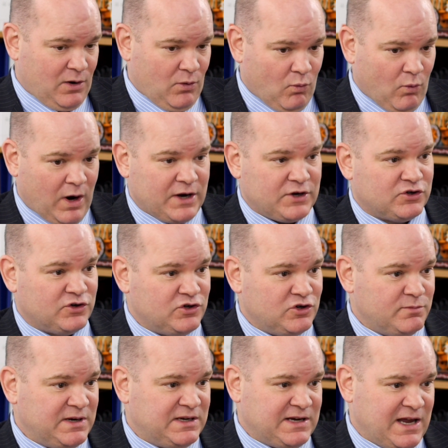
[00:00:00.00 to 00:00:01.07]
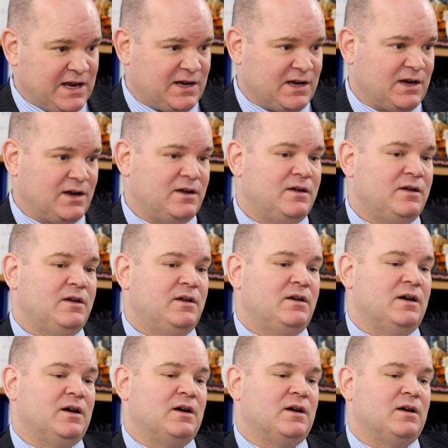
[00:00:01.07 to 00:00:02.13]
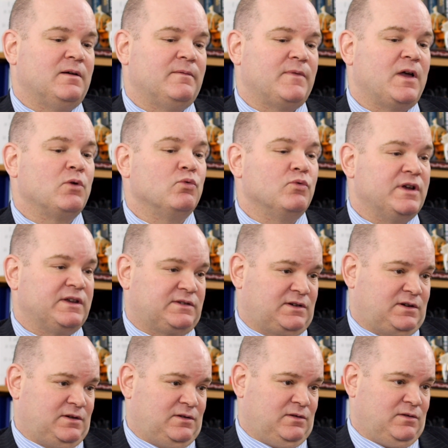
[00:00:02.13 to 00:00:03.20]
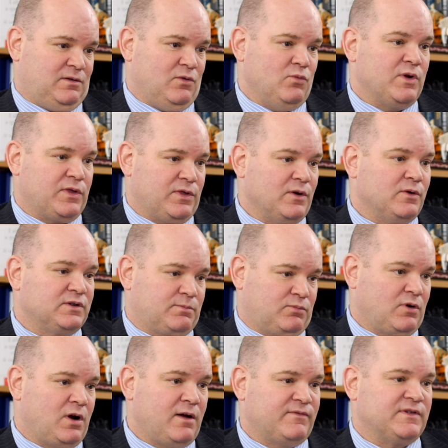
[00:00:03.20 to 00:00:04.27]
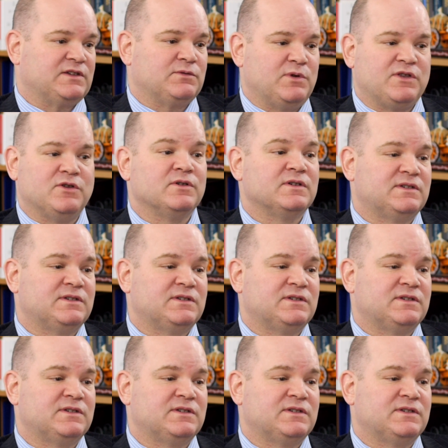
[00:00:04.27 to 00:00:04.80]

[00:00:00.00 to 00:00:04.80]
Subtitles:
Why should you be taking a risk with those profits, with your